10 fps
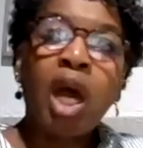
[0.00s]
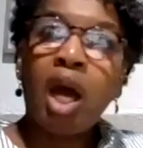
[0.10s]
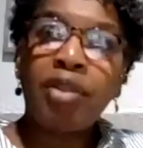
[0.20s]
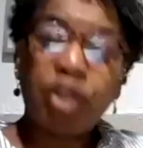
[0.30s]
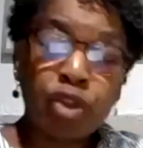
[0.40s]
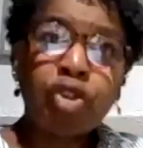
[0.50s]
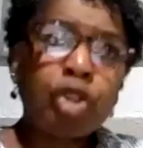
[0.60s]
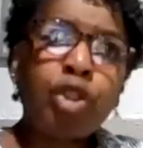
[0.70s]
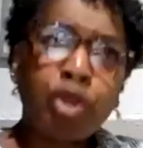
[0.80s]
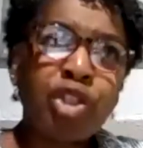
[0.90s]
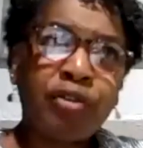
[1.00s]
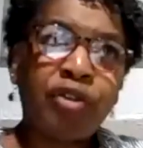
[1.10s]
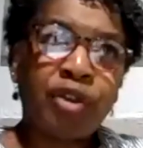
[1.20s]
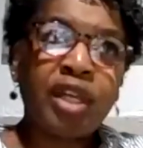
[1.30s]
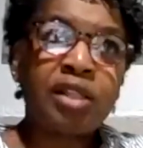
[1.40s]
There's a solution
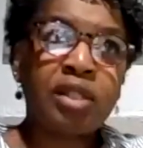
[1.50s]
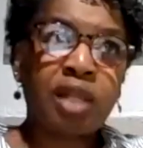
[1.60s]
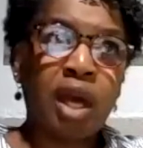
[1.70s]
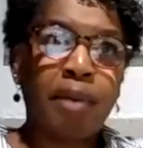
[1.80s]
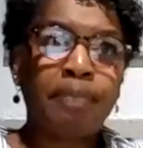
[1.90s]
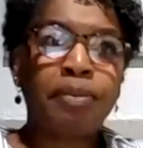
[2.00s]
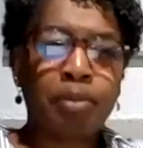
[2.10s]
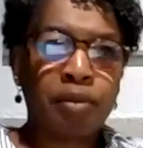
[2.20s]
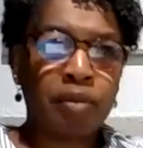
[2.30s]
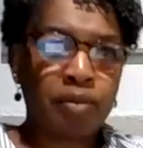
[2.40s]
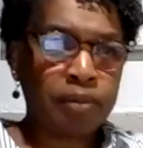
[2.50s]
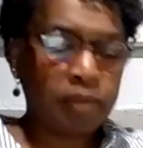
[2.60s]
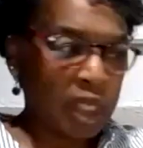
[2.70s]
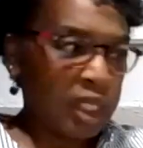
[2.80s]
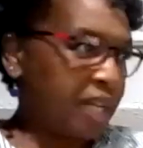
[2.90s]
for this.
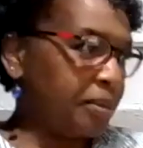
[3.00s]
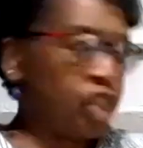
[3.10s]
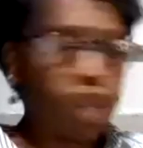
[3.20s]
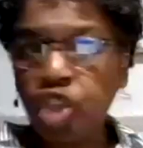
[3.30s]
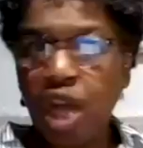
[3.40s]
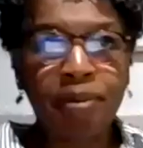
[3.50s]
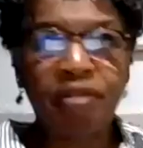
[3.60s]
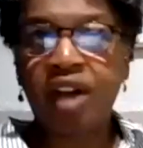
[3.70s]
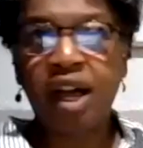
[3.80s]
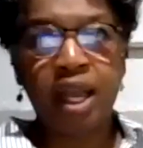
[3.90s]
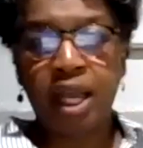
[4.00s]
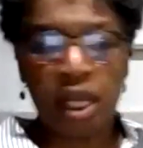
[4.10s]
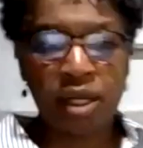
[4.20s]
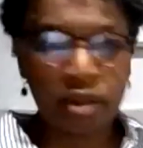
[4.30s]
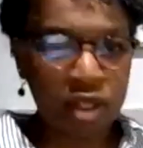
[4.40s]
Nick mentioned Shopify
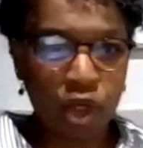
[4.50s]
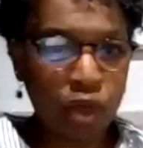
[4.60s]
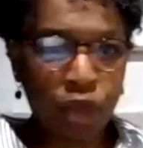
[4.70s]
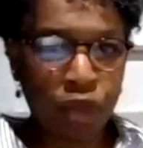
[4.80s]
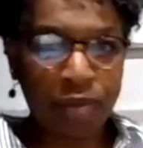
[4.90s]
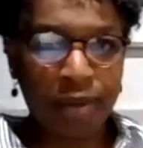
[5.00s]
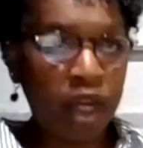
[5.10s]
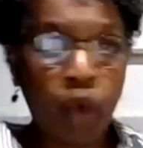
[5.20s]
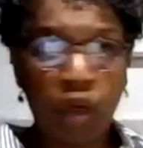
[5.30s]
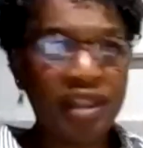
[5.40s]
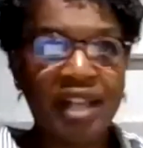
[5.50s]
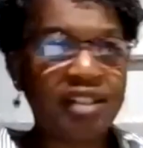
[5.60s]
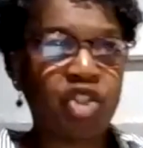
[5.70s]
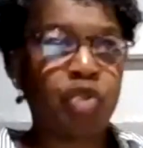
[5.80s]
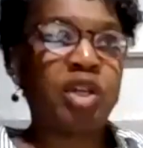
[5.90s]
and the 3PL. We're in that
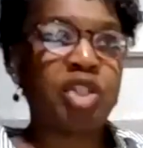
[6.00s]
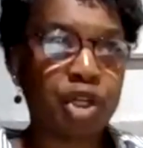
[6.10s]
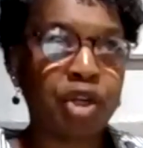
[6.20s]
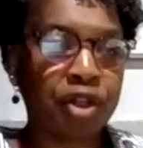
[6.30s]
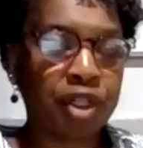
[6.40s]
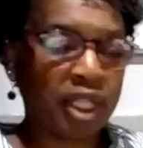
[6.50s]
situation currently